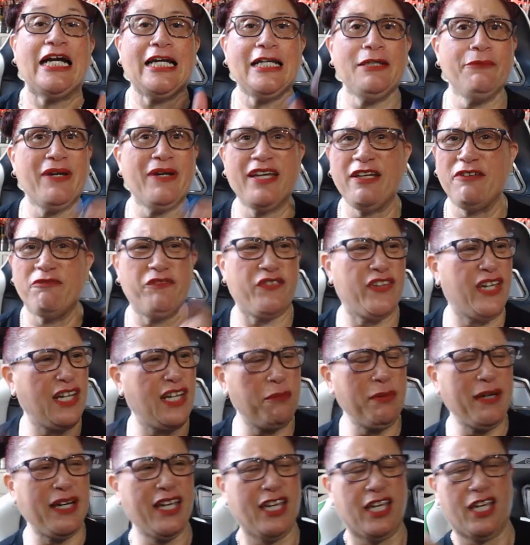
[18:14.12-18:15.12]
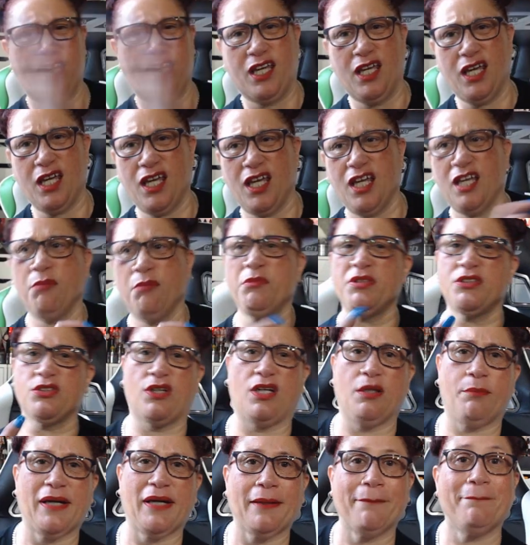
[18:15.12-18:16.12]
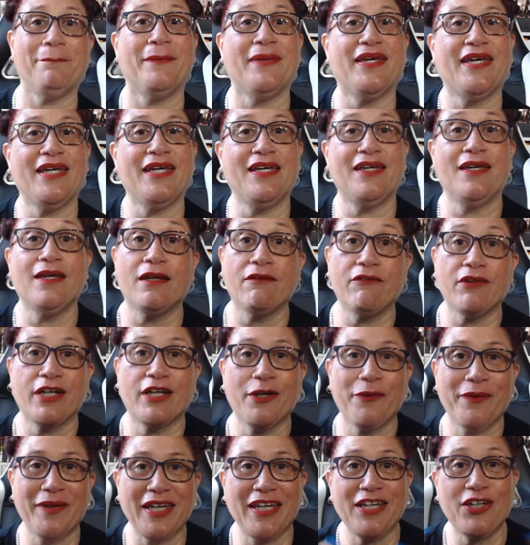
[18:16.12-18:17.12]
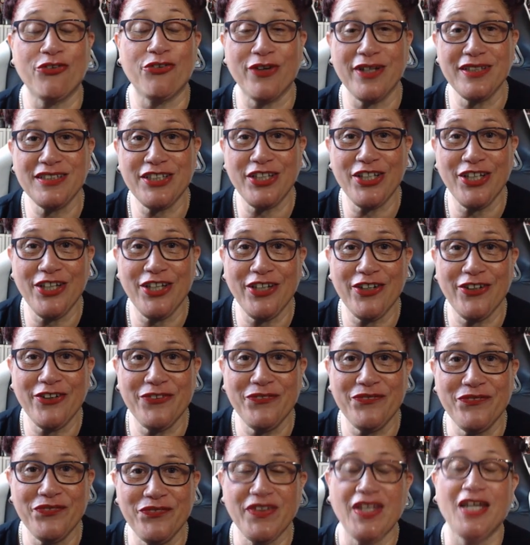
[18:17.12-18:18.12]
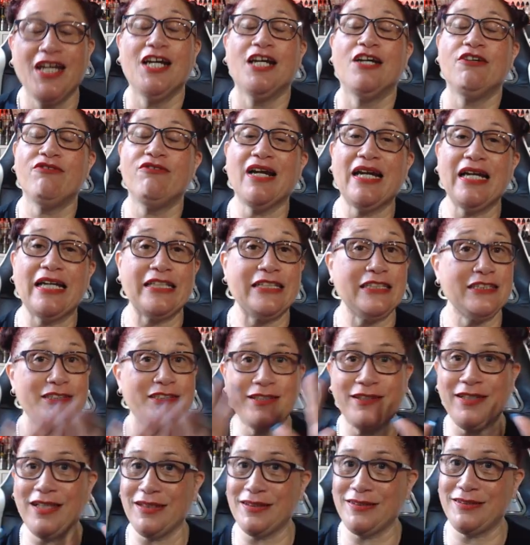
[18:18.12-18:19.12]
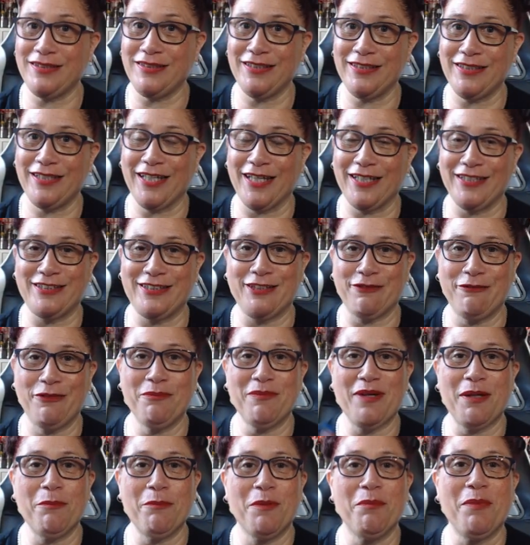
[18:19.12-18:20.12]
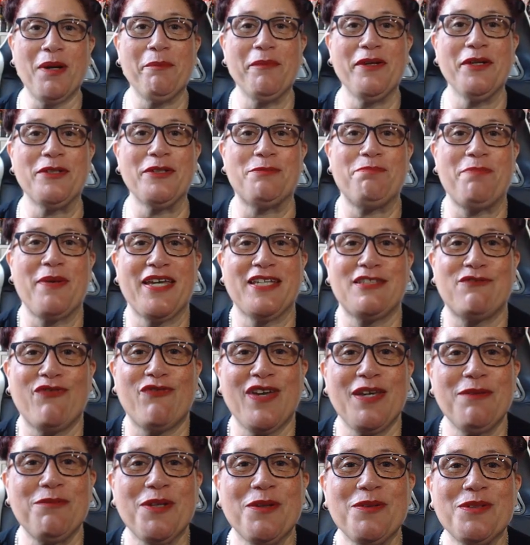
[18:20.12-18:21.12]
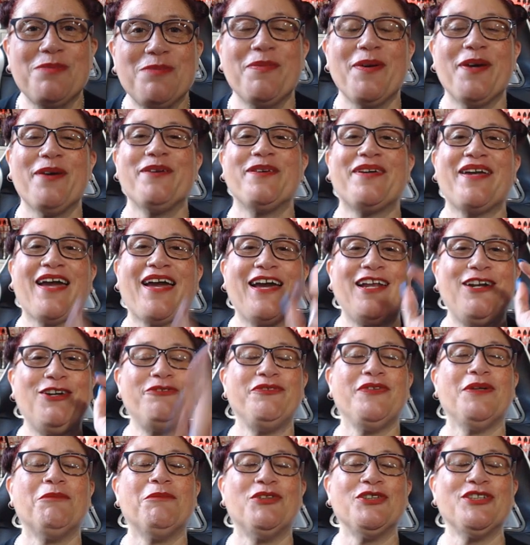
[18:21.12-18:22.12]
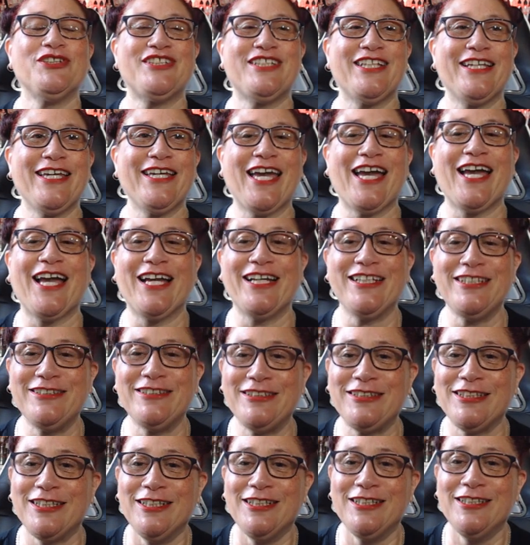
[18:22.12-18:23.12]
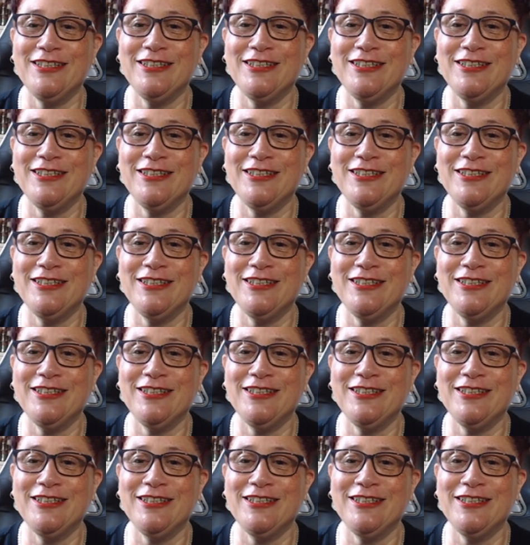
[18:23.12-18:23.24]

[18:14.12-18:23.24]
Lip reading: Anyway, forget about him. It's all about me. Here I go again. Crazy girl. Right, so that's it, guys. So remember, Mama knows best, vape, don't smoke. I love you muchly. And,